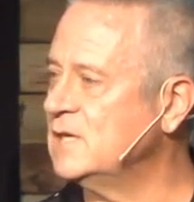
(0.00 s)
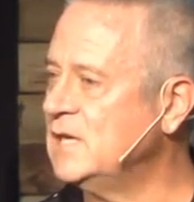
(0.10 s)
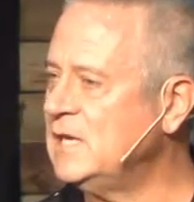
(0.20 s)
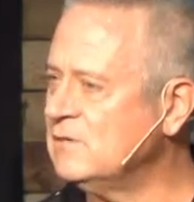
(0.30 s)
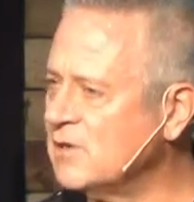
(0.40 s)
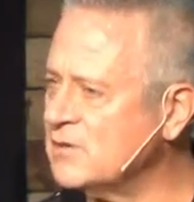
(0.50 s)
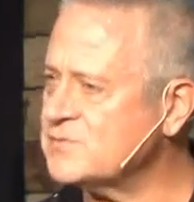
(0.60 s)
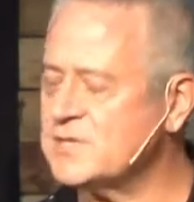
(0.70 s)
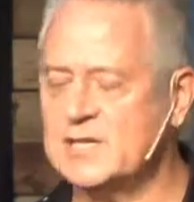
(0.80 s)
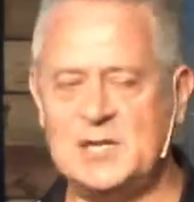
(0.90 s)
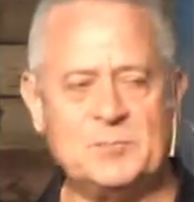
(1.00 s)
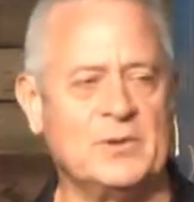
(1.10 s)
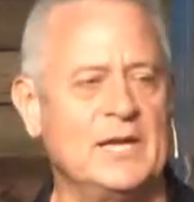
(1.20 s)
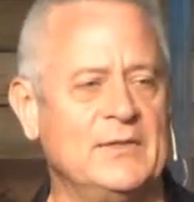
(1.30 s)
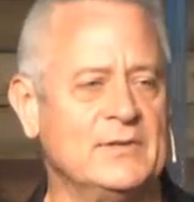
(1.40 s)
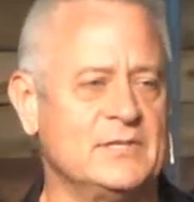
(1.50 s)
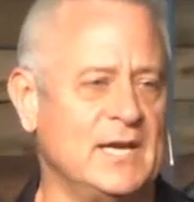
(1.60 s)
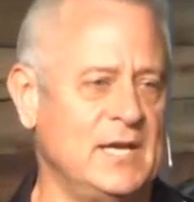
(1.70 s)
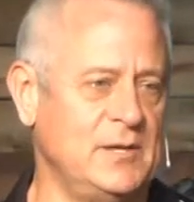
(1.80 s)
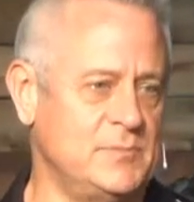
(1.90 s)
He loves to keep playing the
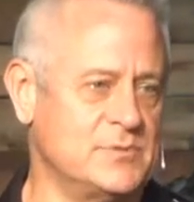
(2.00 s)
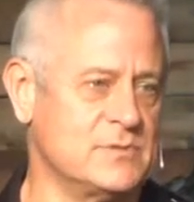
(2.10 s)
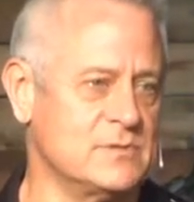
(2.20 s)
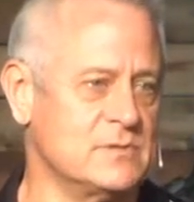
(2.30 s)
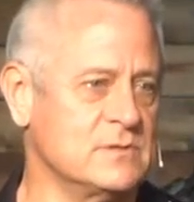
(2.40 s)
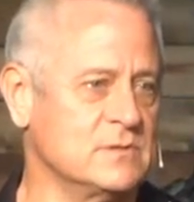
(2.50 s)
tapes.